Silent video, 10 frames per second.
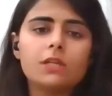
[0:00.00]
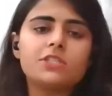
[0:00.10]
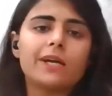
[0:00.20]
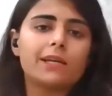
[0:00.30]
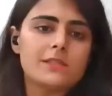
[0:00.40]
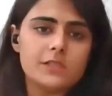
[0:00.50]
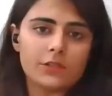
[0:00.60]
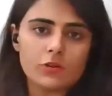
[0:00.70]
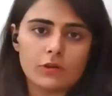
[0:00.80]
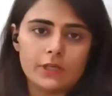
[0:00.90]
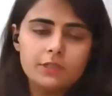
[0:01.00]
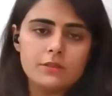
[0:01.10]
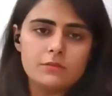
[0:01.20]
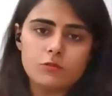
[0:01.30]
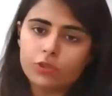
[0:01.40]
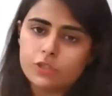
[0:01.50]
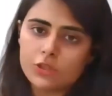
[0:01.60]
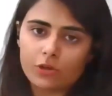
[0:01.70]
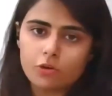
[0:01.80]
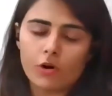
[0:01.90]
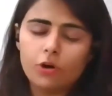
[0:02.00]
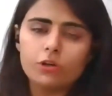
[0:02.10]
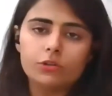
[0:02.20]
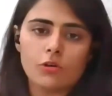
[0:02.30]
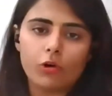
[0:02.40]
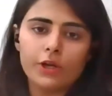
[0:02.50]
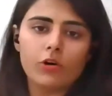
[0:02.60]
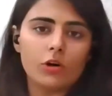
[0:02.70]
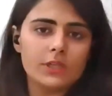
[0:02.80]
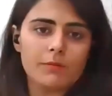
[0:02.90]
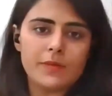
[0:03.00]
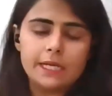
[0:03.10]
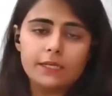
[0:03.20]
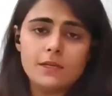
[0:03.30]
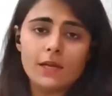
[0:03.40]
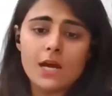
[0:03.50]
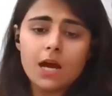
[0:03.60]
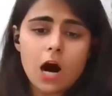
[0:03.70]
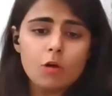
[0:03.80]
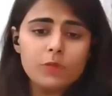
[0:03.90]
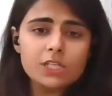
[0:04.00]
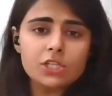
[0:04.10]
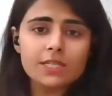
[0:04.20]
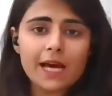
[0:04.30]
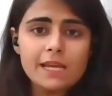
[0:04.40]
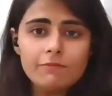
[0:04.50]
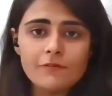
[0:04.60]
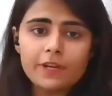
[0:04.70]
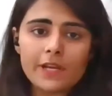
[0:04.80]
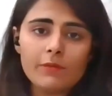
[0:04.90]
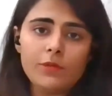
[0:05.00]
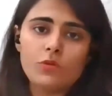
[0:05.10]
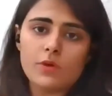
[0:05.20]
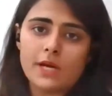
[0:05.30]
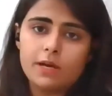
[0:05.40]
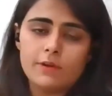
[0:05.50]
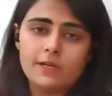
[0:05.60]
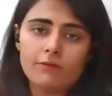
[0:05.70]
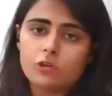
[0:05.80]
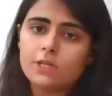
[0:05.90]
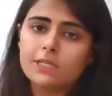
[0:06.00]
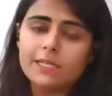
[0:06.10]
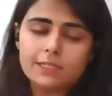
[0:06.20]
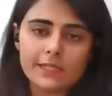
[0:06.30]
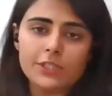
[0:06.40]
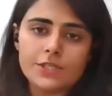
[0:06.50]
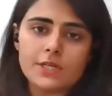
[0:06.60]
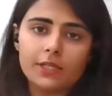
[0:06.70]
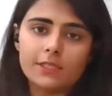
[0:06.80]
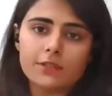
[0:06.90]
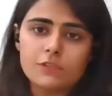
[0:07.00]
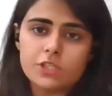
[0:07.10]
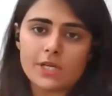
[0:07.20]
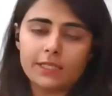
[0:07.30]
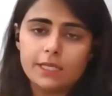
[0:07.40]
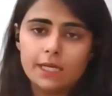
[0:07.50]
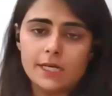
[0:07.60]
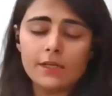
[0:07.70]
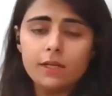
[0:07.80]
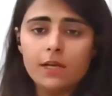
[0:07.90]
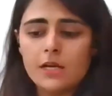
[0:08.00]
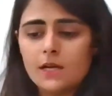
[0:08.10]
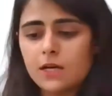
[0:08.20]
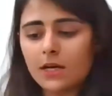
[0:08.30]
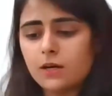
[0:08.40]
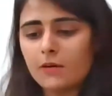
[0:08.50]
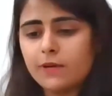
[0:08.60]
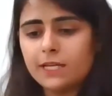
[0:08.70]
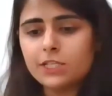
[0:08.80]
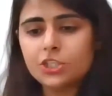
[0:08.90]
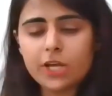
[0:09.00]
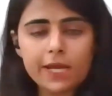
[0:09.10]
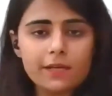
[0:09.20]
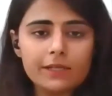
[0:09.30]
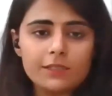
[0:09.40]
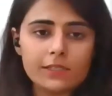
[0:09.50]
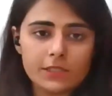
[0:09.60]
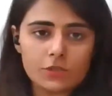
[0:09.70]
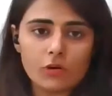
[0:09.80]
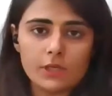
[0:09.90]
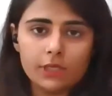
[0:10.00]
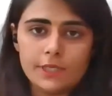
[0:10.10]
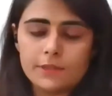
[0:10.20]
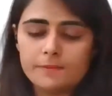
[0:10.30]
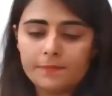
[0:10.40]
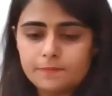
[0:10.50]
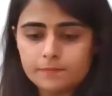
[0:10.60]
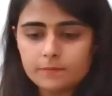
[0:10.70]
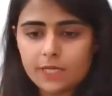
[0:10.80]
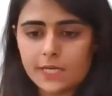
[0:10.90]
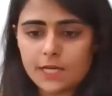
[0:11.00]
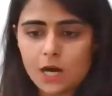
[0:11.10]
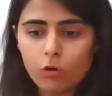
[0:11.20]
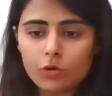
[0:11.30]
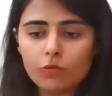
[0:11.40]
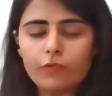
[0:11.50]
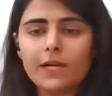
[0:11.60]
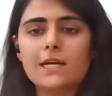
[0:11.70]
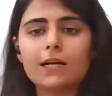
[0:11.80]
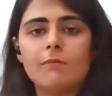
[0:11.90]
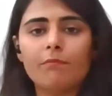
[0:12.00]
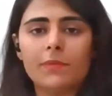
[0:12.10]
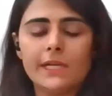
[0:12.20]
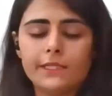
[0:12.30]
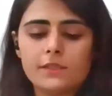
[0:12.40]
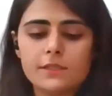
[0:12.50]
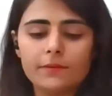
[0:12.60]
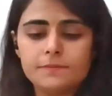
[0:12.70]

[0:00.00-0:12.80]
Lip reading: a check is dishonored, who is the drawer, drawee, or the payee, how much time frame you have, and what are the essentials which are there when a check is dishonored, and how to file a complaint.